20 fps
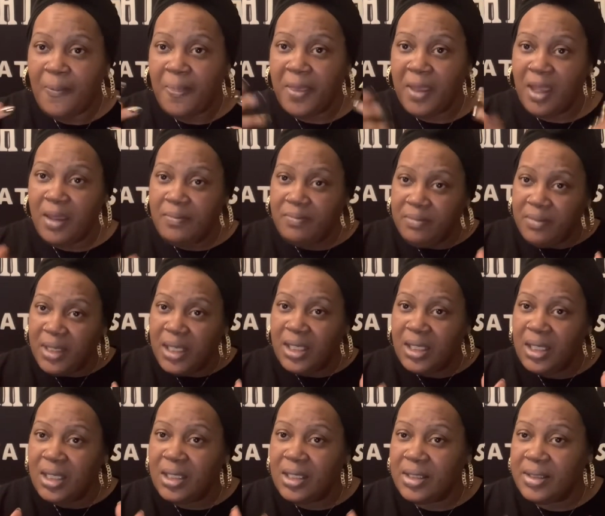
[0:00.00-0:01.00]
And
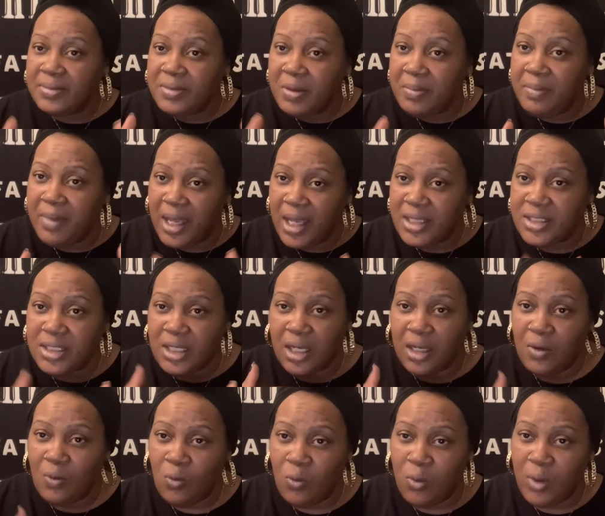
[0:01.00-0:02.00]
many come to magic
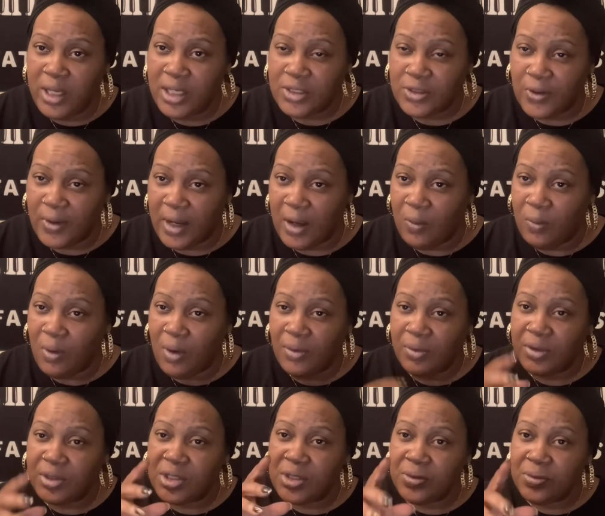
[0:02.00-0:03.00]
and witchcraft
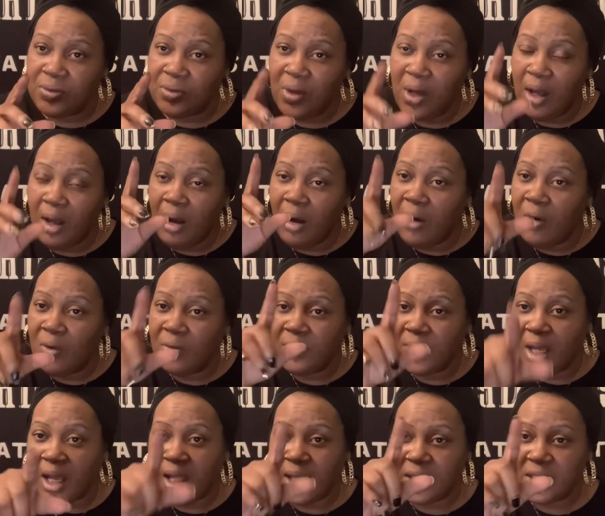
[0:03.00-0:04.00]
wanting to hold
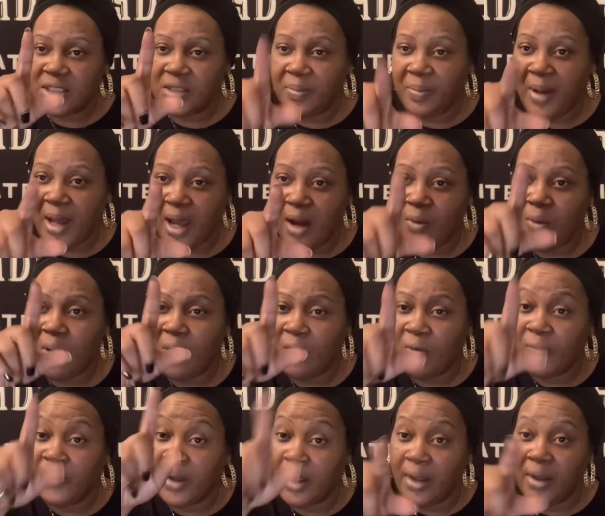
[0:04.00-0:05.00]
knowledge and power
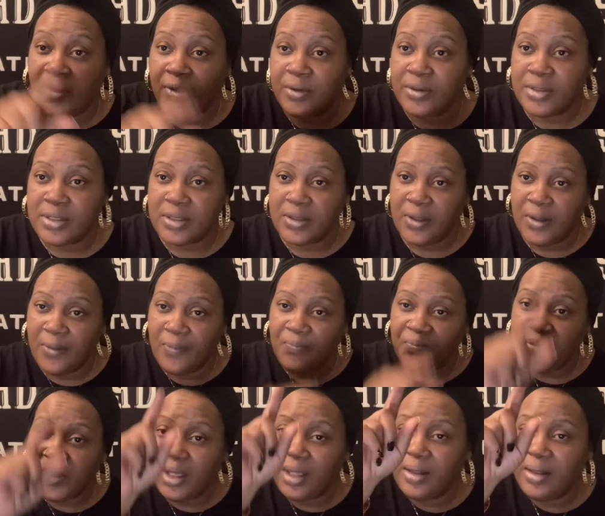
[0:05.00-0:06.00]
over others.
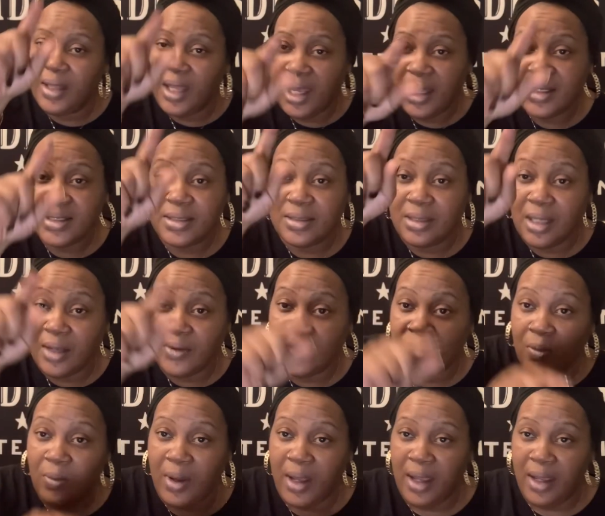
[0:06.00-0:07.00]
And that is not the
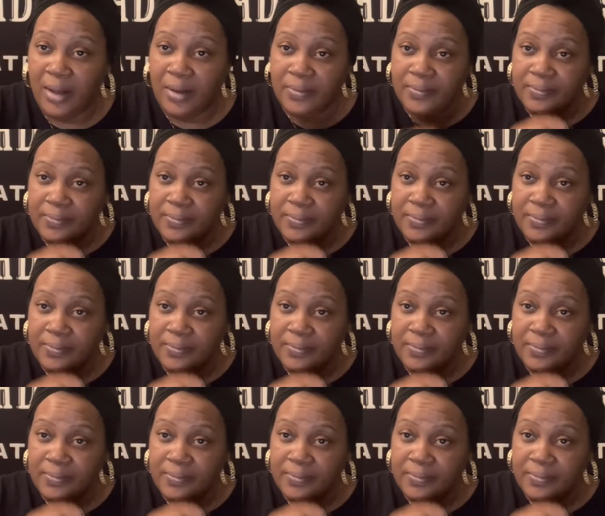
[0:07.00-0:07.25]
way.